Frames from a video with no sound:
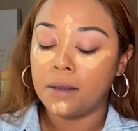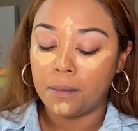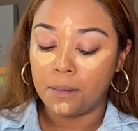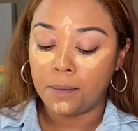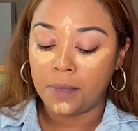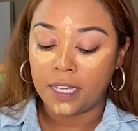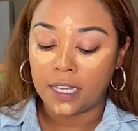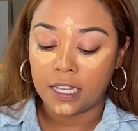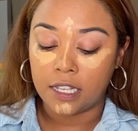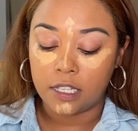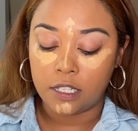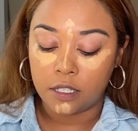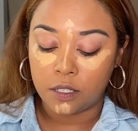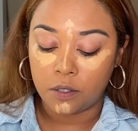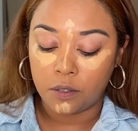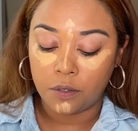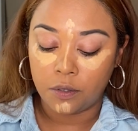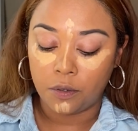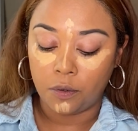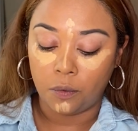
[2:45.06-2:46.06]
because,
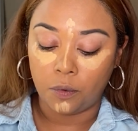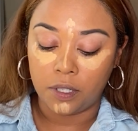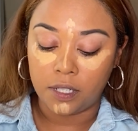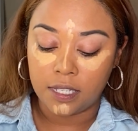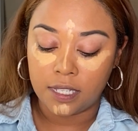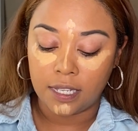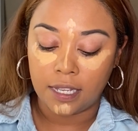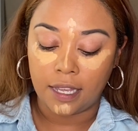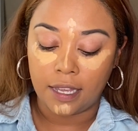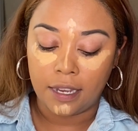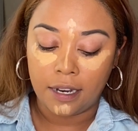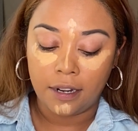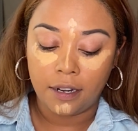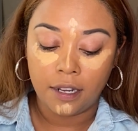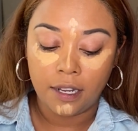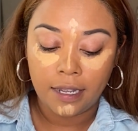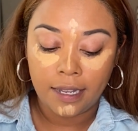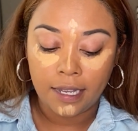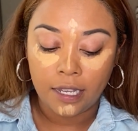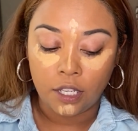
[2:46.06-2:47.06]
once again,
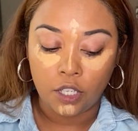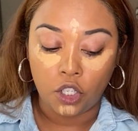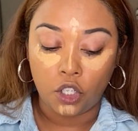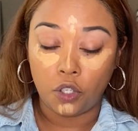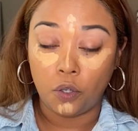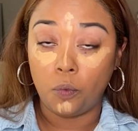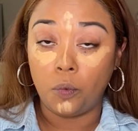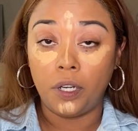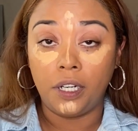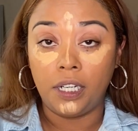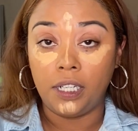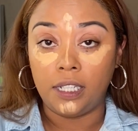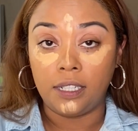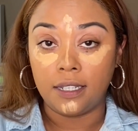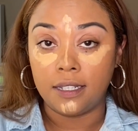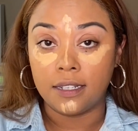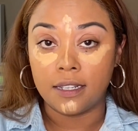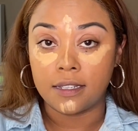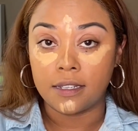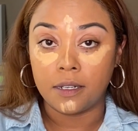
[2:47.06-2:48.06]
you don't want
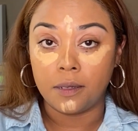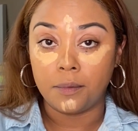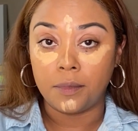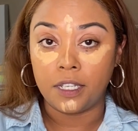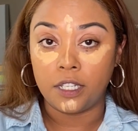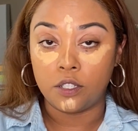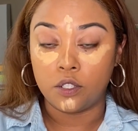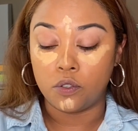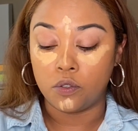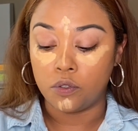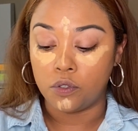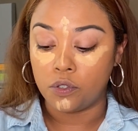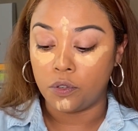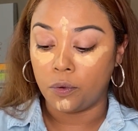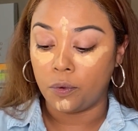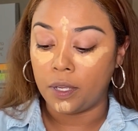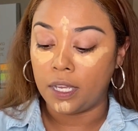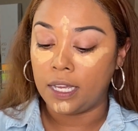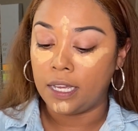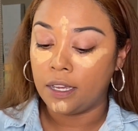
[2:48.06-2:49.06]
anything that's going to be too
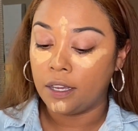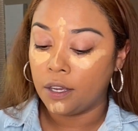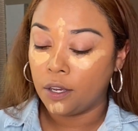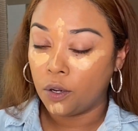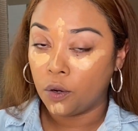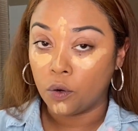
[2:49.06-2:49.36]
dewy